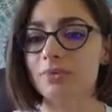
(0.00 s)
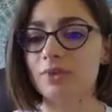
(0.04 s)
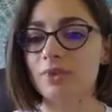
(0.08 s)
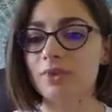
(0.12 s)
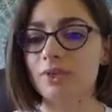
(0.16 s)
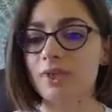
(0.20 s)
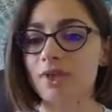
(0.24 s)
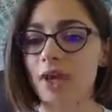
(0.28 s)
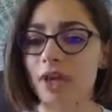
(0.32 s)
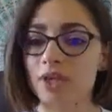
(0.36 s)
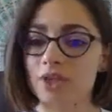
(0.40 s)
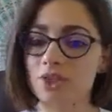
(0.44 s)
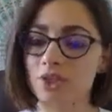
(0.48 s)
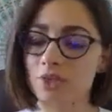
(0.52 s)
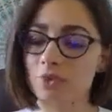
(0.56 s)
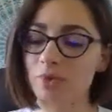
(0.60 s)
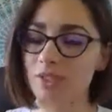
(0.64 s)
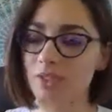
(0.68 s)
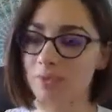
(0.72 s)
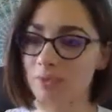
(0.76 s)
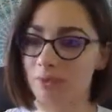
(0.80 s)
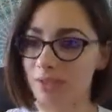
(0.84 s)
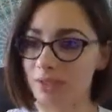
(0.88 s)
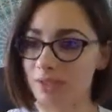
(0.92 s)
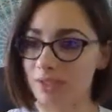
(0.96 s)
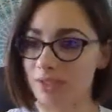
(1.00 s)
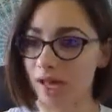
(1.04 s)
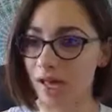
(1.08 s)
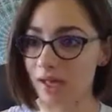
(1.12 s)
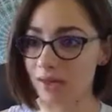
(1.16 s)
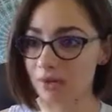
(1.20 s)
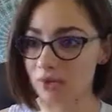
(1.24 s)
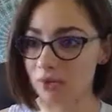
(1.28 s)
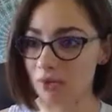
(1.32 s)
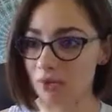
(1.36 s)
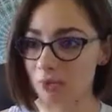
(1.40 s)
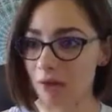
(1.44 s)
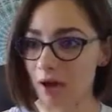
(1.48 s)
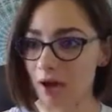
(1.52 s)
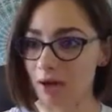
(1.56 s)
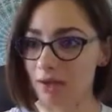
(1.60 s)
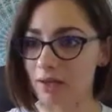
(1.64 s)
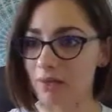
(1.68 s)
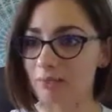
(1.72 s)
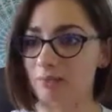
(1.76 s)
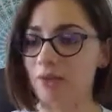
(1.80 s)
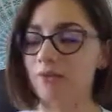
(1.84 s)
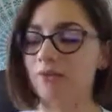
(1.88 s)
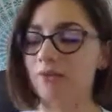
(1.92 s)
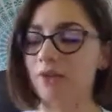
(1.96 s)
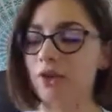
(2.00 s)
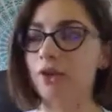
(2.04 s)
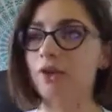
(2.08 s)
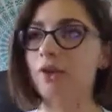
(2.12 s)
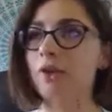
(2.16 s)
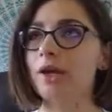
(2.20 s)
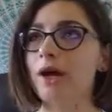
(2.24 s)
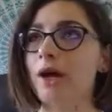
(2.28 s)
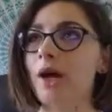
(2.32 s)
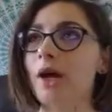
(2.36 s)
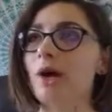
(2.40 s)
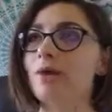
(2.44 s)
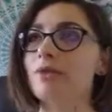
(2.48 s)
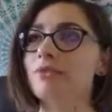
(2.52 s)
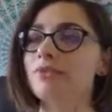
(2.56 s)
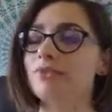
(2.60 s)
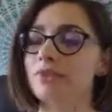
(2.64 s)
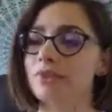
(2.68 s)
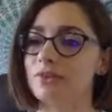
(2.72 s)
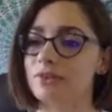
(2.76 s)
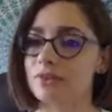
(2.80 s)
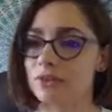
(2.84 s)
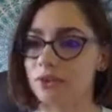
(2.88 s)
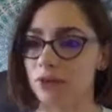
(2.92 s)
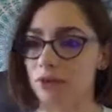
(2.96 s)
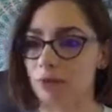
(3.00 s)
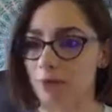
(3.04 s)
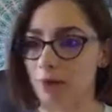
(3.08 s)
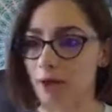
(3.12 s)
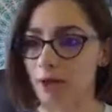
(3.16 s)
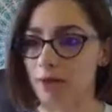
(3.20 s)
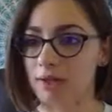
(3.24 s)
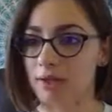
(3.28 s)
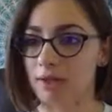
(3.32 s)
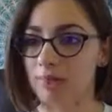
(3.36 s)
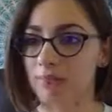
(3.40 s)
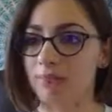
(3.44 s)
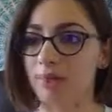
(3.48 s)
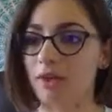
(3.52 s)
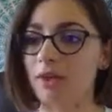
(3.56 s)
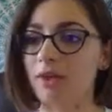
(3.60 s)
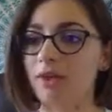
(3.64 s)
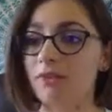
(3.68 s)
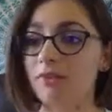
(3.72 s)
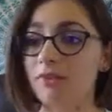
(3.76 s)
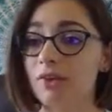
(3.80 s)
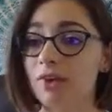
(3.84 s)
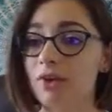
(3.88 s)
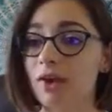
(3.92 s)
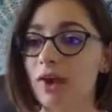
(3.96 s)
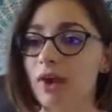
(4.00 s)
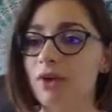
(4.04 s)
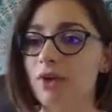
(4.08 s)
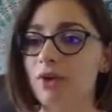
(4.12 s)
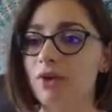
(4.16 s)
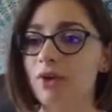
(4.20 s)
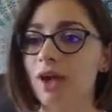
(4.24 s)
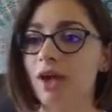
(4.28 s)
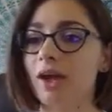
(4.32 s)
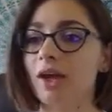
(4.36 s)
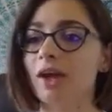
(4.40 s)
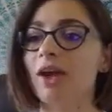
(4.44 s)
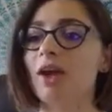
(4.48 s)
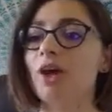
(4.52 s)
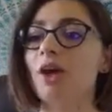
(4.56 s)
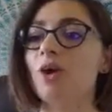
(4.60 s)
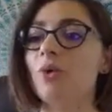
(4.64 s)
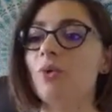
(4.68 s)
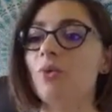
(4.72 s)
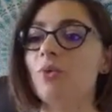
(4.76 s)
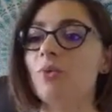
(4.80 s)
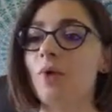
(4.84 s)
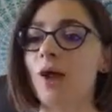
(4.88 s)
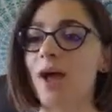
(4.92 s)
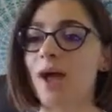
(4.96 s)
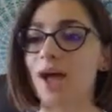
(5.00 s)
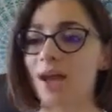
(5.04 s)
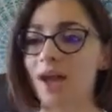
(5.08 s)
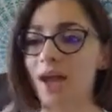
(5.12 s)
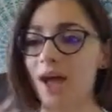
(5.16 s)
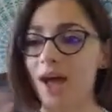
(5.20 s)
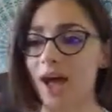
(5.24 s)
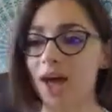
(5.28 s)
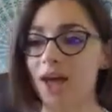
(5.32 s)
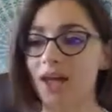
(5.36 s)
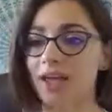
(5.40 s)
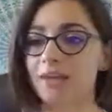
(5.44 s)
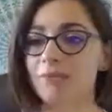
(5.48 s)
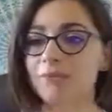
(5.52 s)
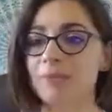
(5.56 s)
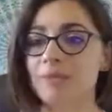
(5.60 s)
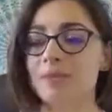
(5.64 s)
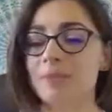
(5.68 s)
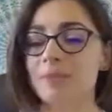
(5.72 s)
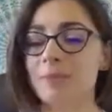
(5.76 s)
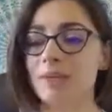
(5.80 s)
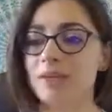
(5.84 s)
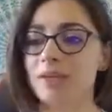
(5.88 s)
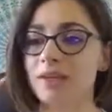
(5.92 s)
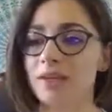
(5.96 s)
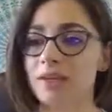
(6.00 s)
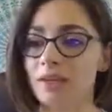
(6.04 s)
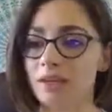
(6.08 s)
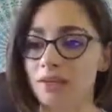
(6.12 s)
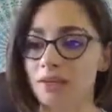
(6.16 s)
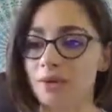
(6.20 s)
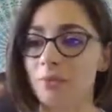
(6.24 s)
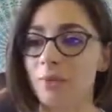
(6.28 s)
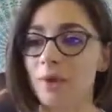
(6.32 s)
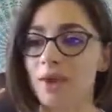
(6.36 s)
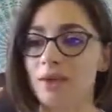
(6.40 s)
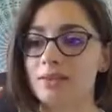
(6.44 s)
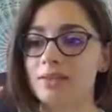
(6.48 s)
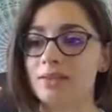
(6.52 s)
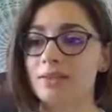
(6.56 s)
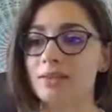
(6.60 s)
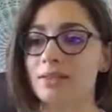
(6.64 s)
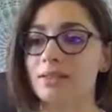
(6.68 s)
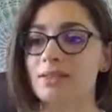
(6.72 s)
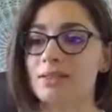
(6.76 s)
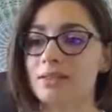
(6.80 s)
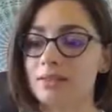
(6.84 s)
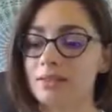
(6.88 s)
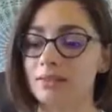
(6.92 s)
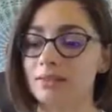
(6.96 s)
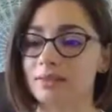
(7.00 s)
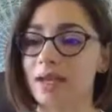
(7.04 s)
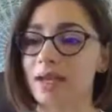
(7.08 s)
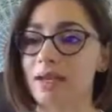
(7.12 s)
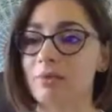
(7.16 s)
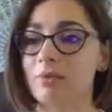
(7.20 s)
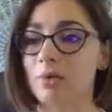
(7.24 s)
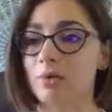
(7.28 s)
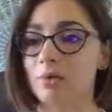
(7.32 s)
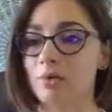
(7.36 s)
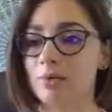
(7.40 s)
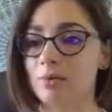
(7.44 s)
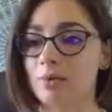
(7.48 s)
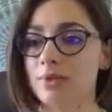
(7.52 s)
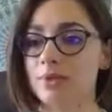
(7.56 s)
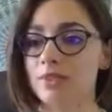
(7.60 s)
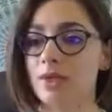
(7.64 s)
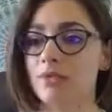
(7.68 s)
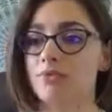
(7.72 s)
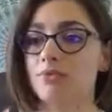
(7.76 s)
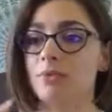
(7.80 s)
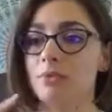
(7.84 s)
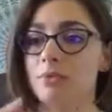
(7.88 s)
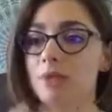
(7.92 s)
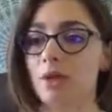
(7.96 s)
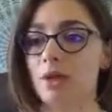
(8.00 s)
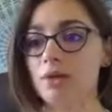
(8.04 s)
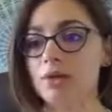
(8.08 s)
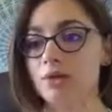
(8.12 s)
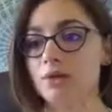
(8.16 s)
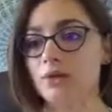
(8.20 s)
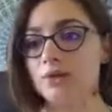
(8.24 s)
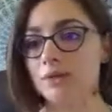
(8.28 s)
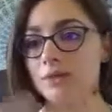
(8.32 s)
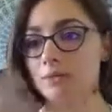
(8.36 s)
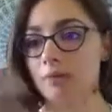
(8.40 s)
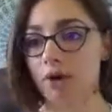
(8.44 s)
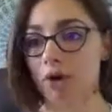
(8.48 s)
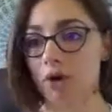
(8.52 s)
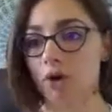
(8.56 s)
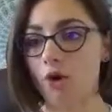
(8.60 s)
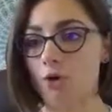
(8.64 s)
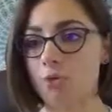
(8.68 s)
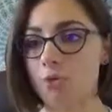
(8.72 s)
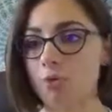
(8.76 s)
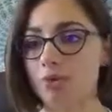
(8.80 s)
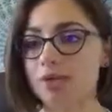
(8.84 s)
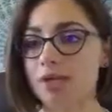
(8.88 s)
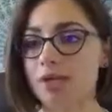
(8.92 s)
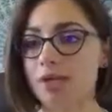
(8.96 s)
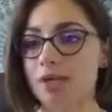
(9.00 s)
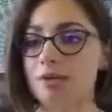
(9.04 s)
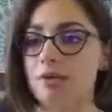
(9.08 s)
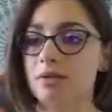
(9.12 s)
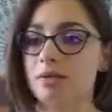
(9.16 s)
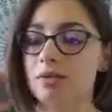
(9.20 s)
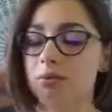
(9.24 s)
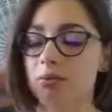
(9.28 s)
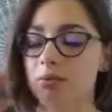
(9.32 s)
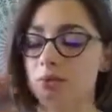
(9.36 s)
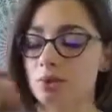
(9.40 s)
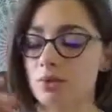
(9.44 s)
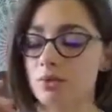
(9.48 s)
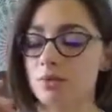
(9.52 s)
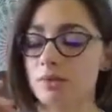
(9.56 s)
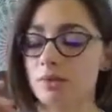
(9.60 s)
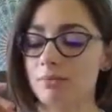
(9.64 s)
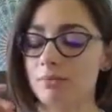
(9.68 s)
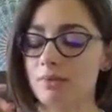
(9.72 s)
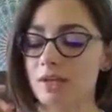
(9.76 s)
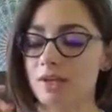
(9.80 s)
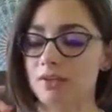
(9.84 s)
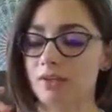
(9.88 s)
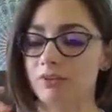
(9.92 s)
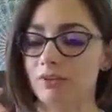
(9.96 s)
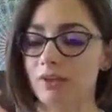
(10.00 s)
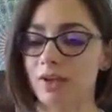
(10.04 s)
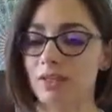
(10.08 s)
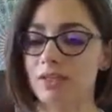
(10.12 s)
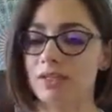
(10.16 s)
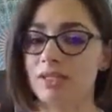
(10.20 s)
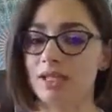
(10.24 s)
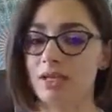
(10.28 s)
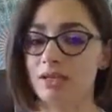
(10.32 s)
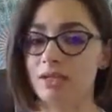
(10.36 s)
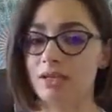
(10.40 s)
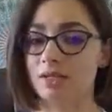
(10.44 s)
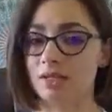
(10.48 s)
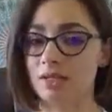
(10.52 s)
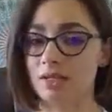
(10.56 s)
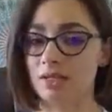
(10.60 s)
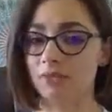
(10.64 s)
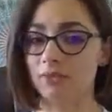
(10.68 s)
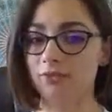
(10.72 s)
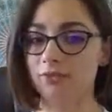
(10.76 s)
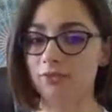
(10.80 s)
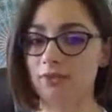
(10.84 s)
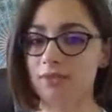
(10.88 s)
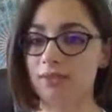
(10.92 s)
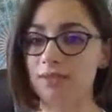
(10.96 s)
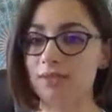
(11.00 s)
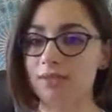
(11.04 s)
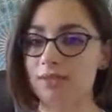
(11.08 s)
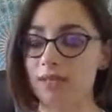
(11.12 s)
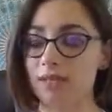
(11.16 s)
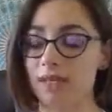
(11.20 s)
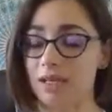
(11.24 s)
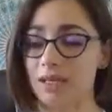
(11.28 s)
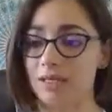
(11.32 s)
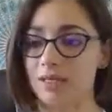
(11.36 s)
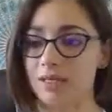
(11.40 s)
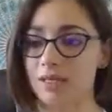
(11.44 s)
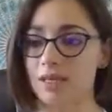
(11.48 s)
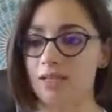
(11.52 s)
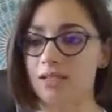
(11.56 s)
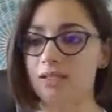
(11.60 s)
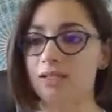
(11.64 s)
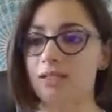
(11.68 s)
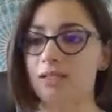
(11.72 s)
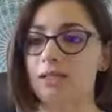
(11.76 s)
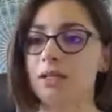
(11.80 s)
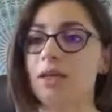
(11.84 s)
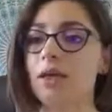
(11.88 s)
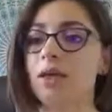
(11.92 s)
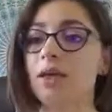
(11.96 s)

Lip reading: not just what someone else tells you about it, but figuring out how it feels in your body. Figure out, okay, when I am speaking in a way that is in alignment with myself, I'm not using my open centers, I'm using my defined centers, it feels like this.